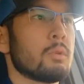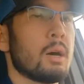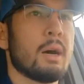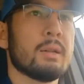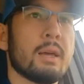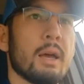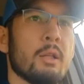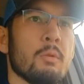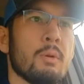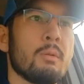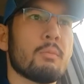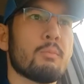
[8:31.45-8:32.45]
Honda
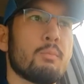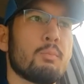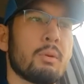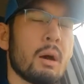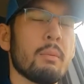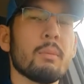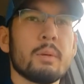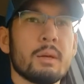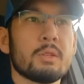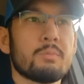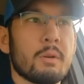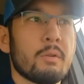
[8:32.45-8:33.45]
Element probably
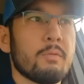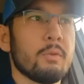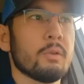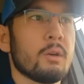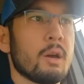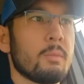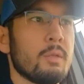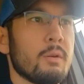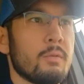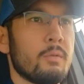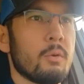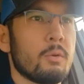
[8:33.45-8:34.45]
gets better fuel economy
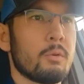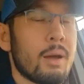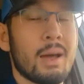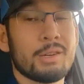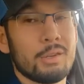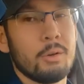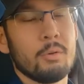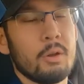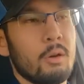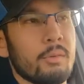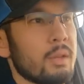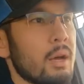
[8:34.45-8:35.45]
than a 4Runner. I actually don't
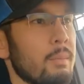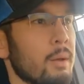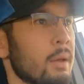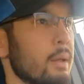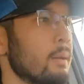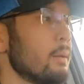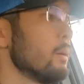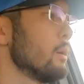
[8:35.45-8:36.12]
know off the top of my head.